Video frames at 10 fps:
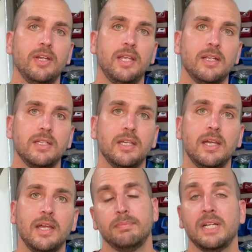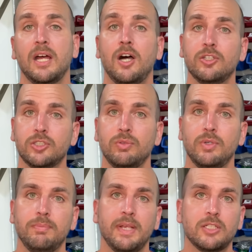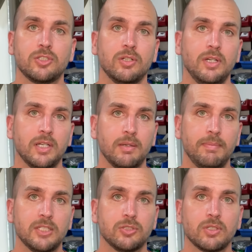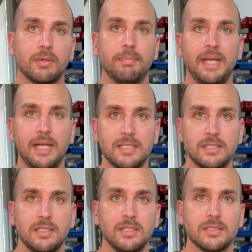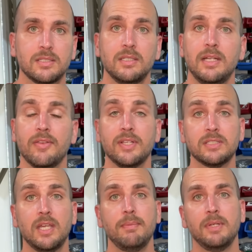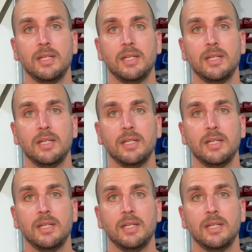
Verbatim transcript: handy. But I also would make sure it can measure capacitance. Now this came in